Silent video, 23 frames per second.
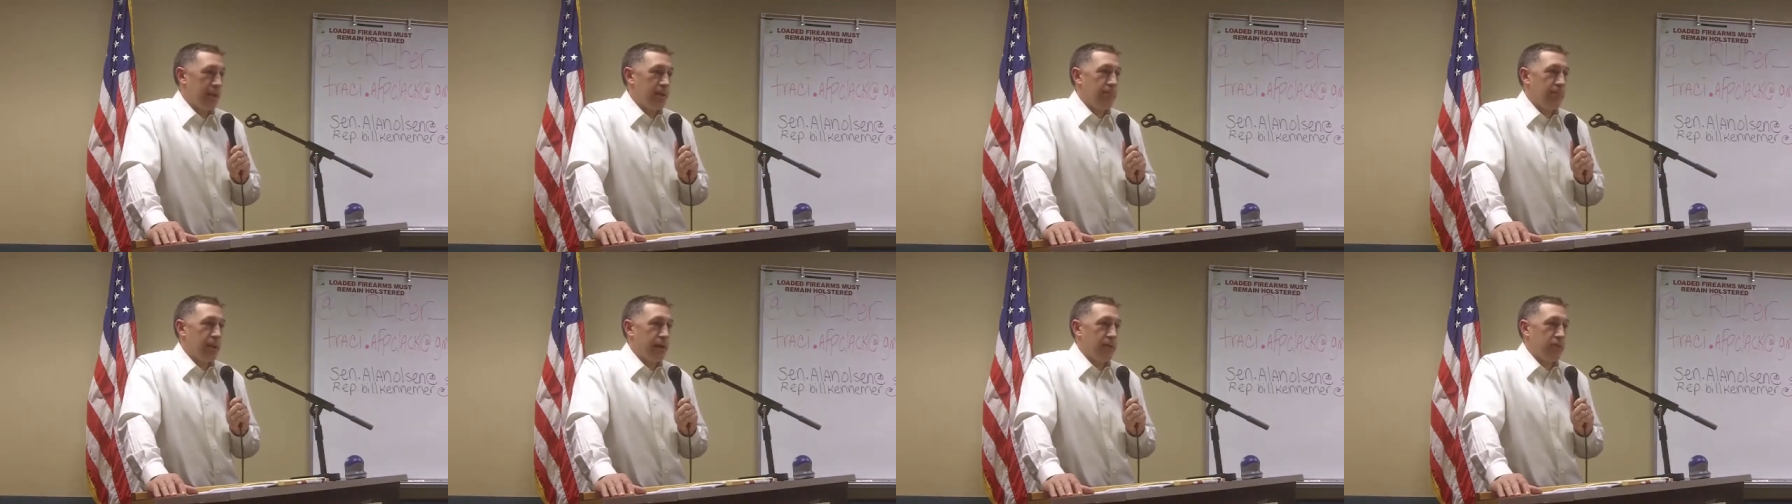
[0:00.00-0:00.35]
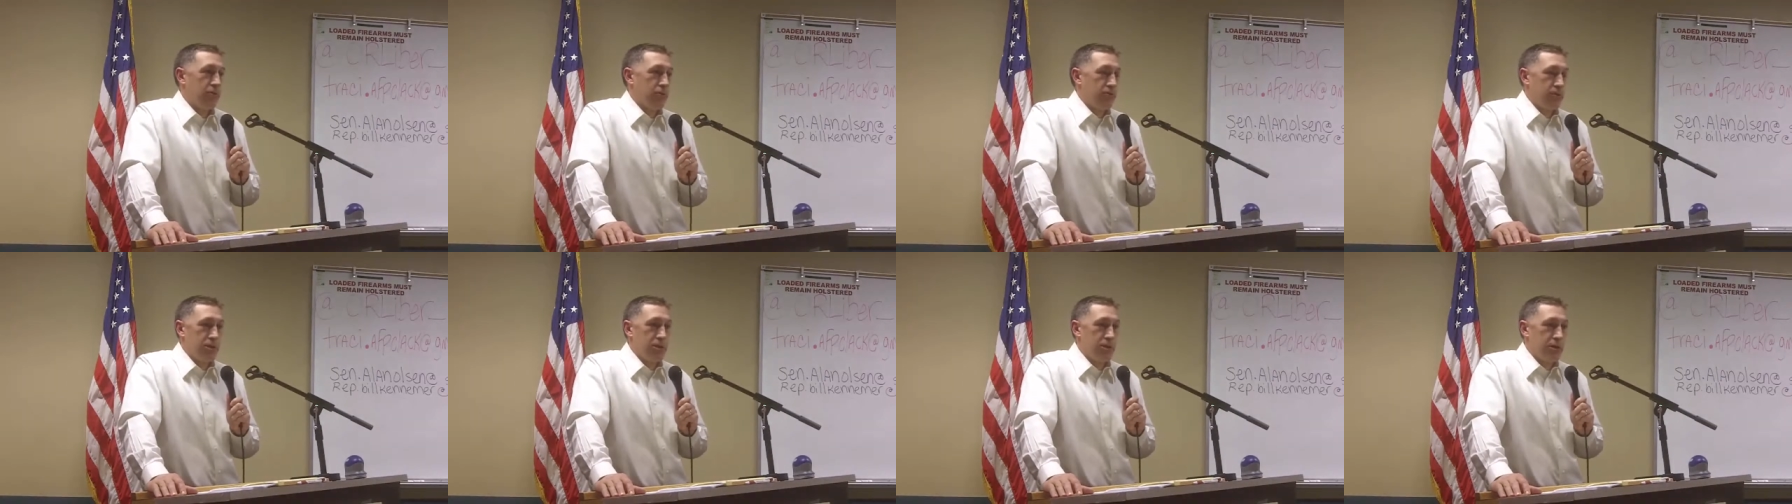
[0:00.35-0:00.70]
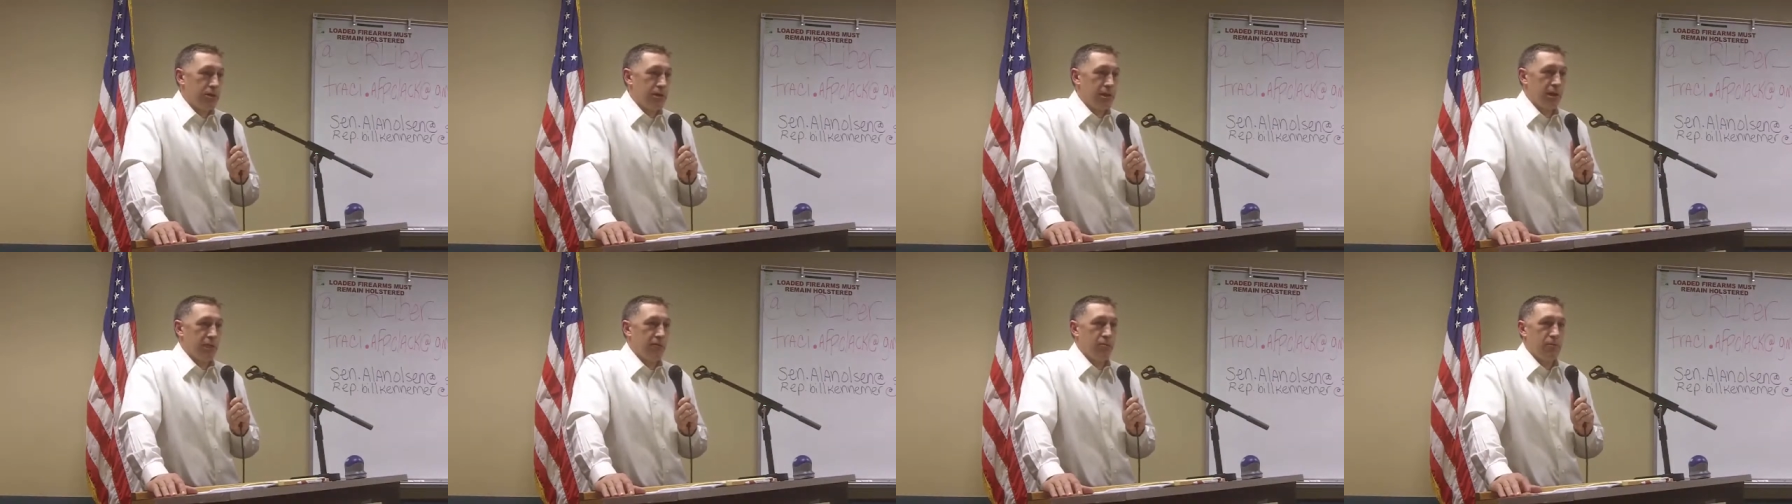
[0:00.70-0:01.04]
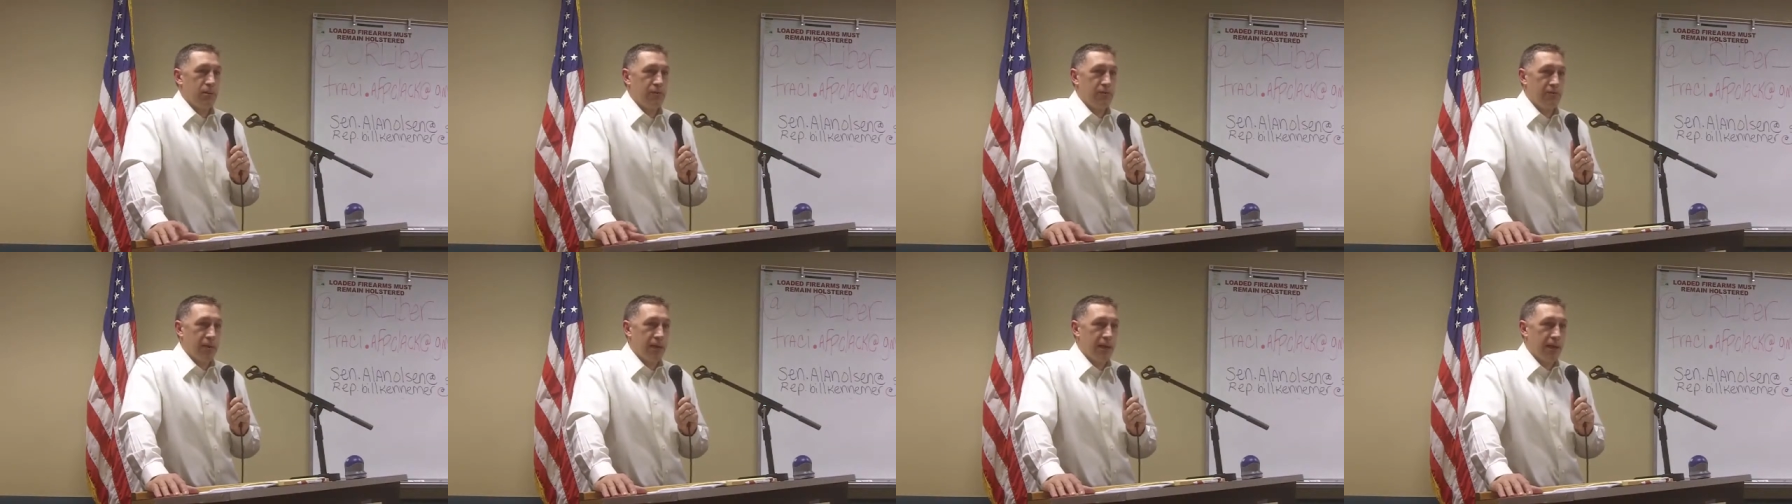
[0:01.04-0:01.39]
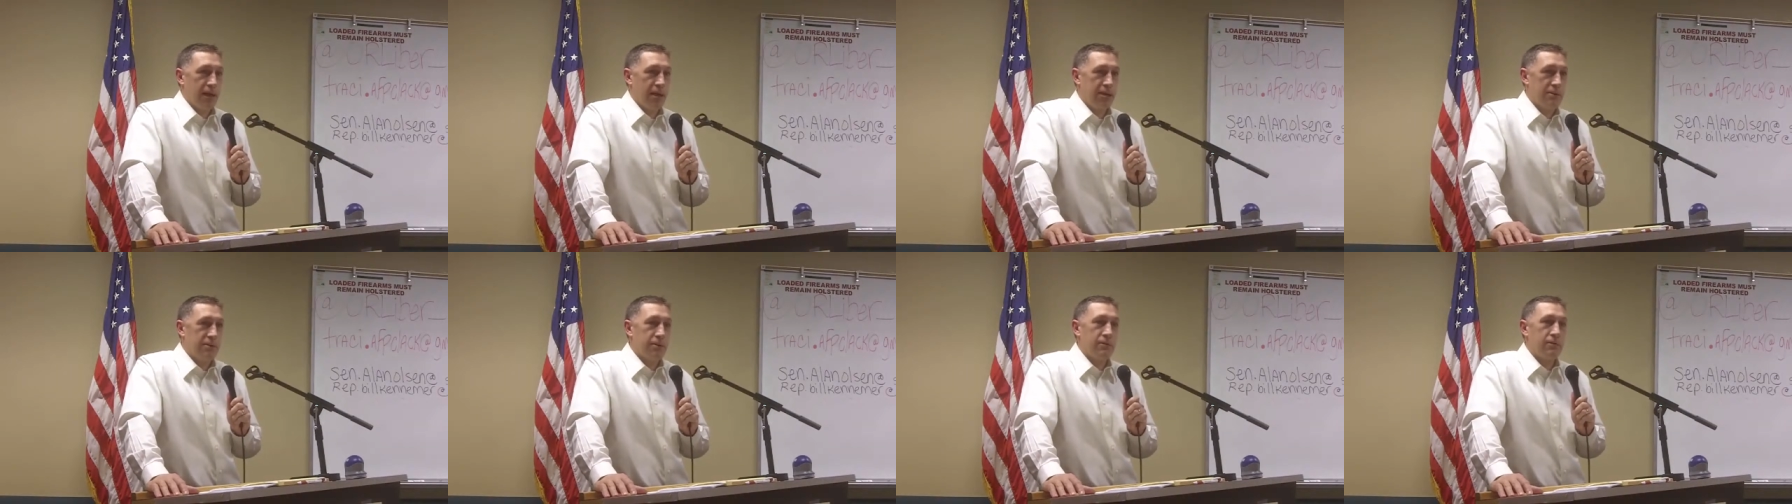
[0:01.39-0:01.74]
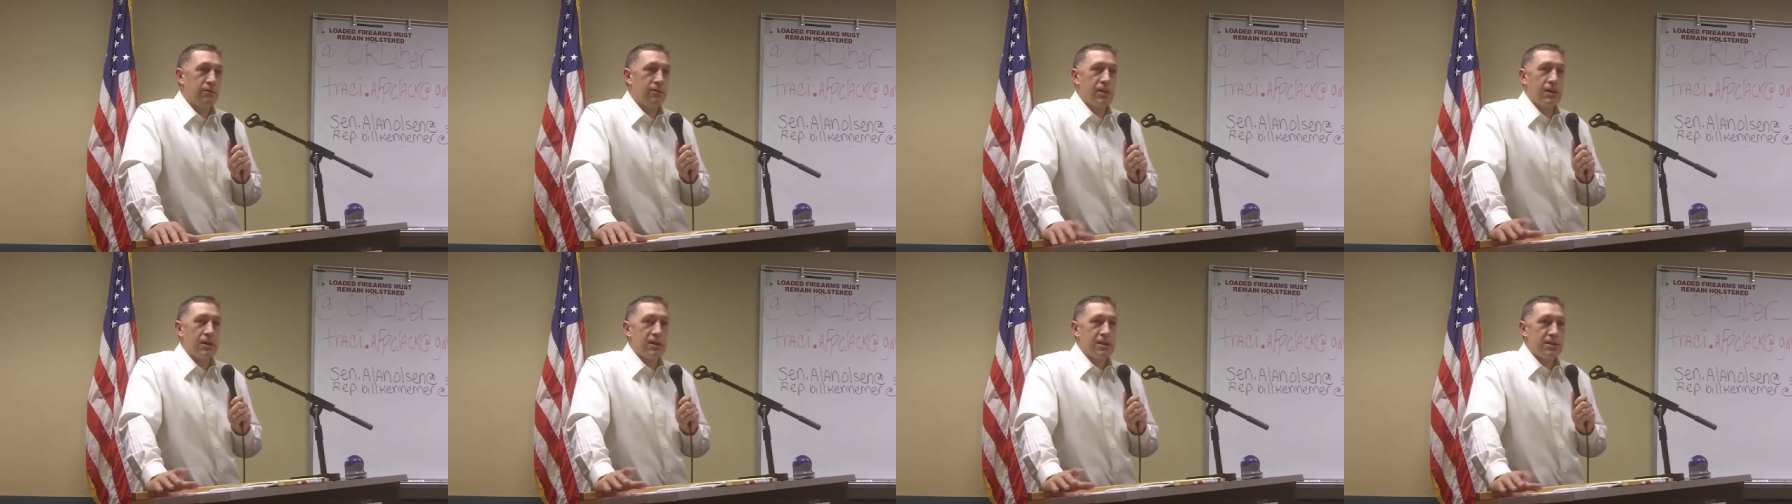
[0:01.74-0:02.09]
any bathroom and you could never be fined
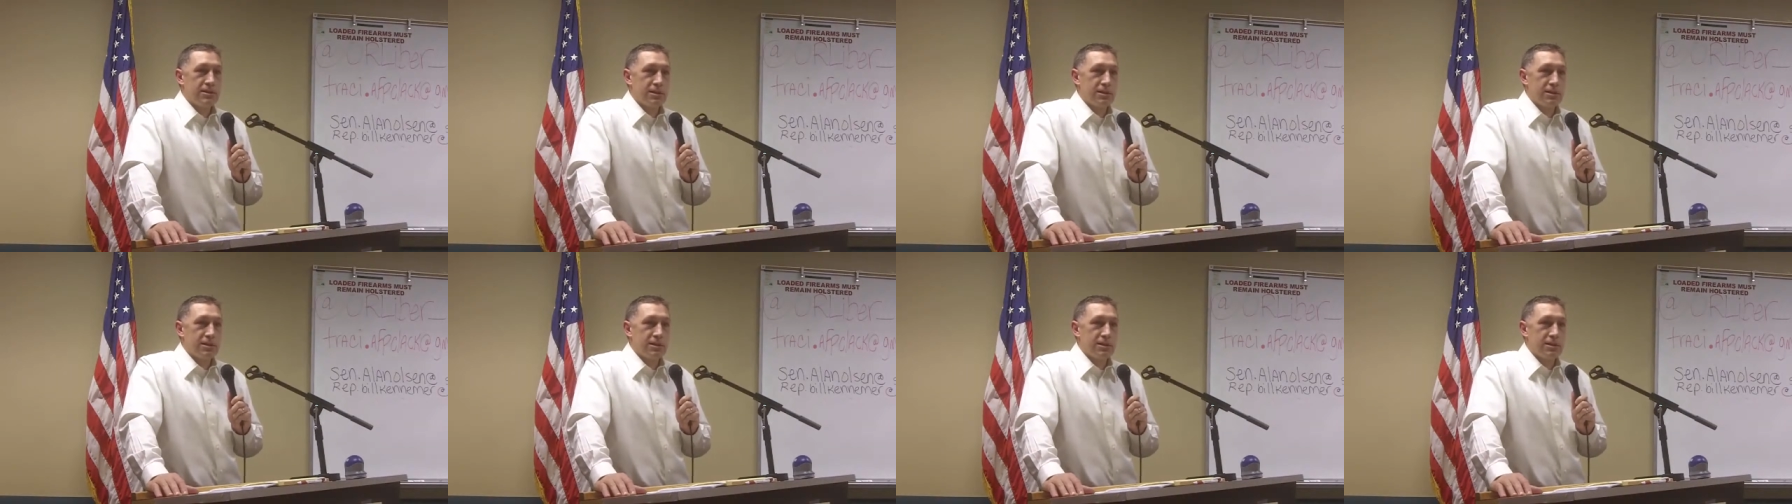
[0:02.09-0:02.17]
or